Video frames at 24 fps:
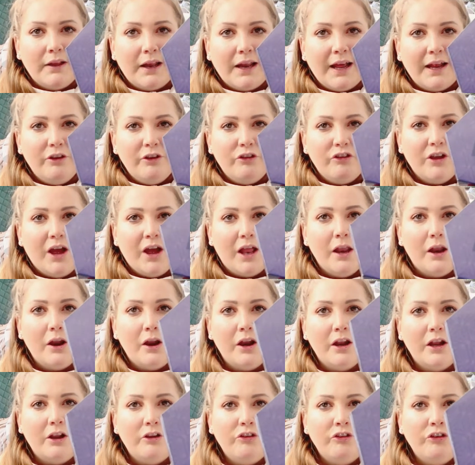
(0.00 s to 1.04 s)
the light shining
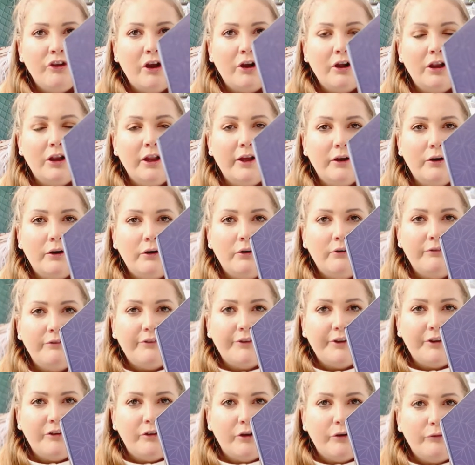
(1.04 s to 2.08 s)
on it, chocolate
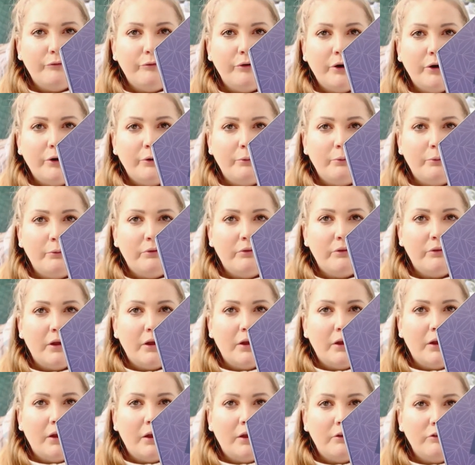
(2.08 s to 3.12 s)
covered rose
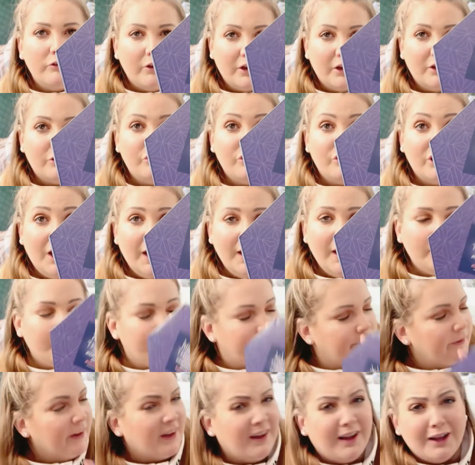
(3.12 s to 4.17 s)
Turkish Delight.
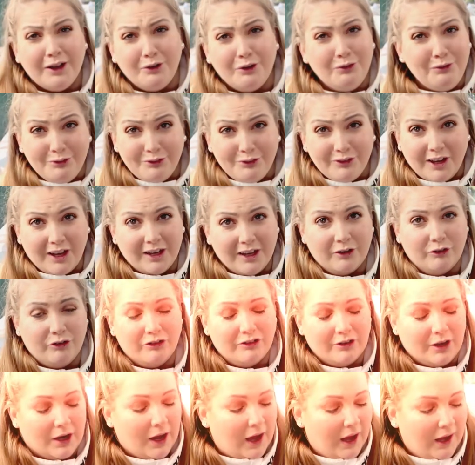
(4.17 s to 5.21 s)
Love
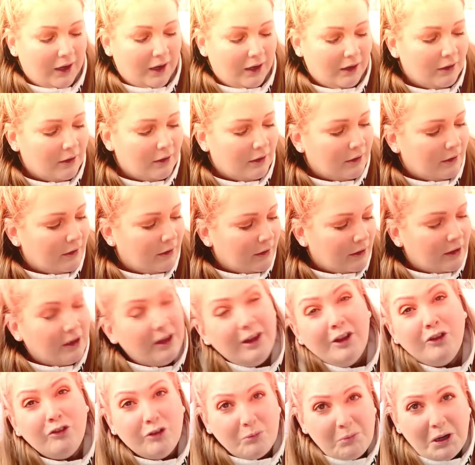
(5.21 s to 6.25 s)
Turkish Delight.
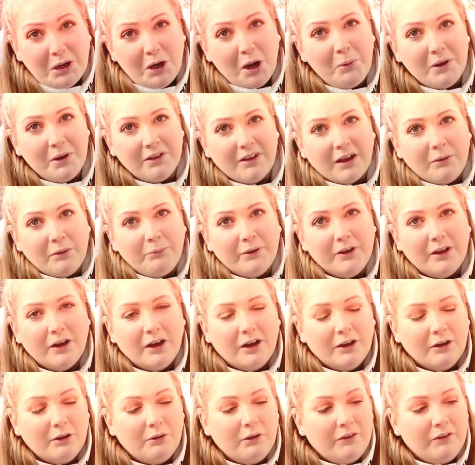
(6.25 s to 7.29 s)
Drop me a comment down
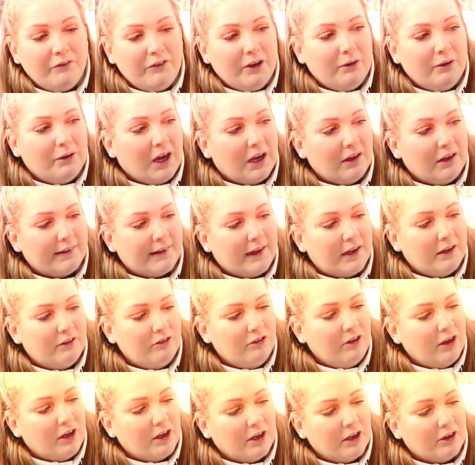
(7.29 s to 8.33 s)
below if you guys
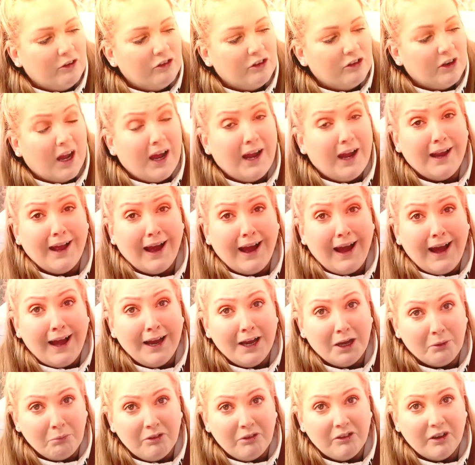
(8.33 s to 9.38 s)
like Turkish Delight.
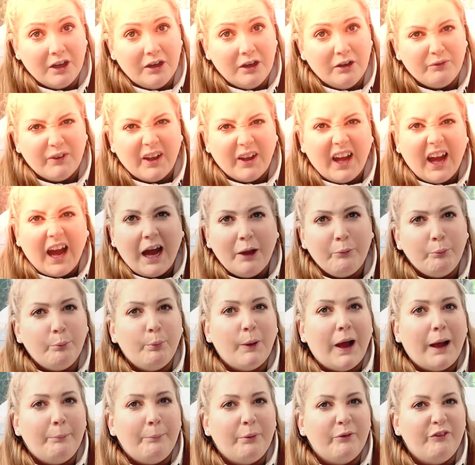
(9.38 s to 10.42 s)
I absolutely love it.
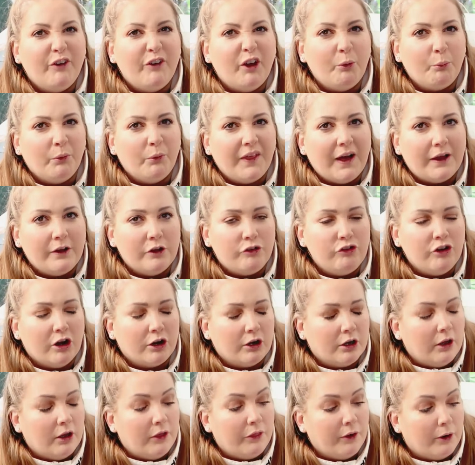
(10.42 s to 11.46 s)
I prefer it without the
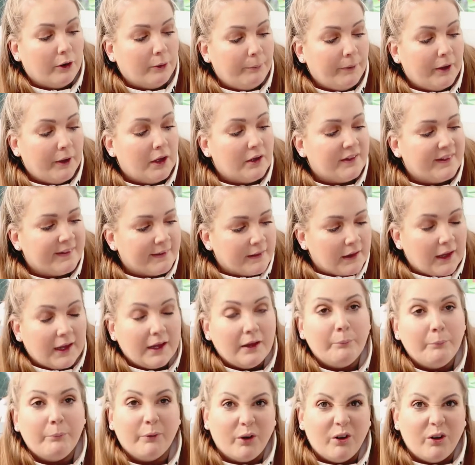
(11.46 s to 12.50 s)
chocolate though,
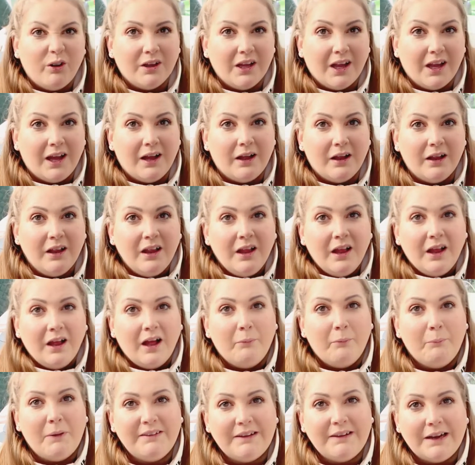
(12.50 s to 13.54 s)
personally. But yeah,
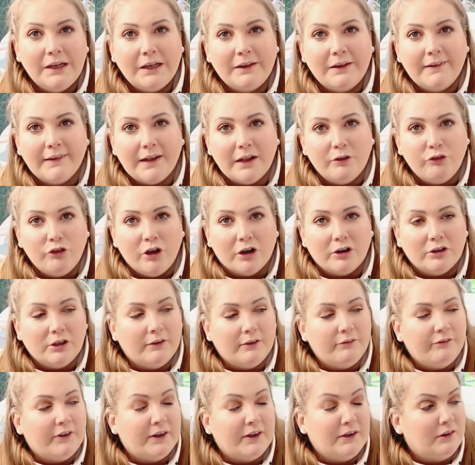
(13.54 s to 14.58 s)
my dad's a
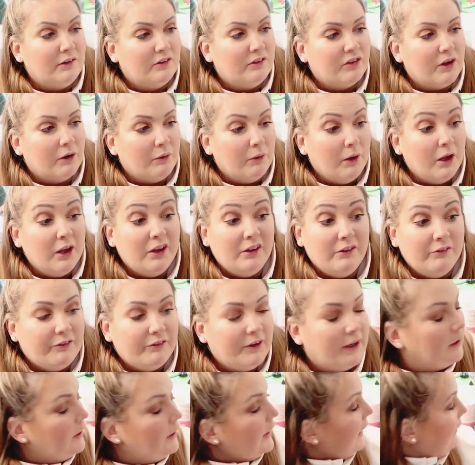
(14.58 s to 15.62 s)
chocolate fiend, so
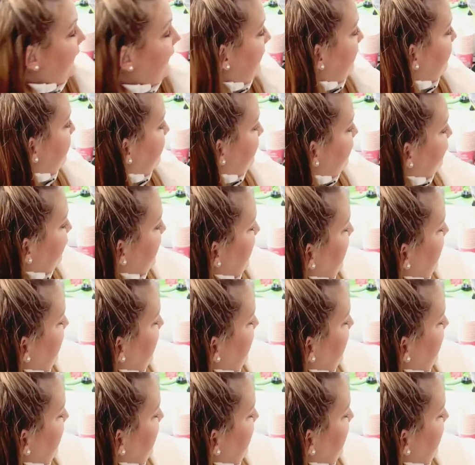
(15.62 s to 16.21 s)
hopefully I'll like that for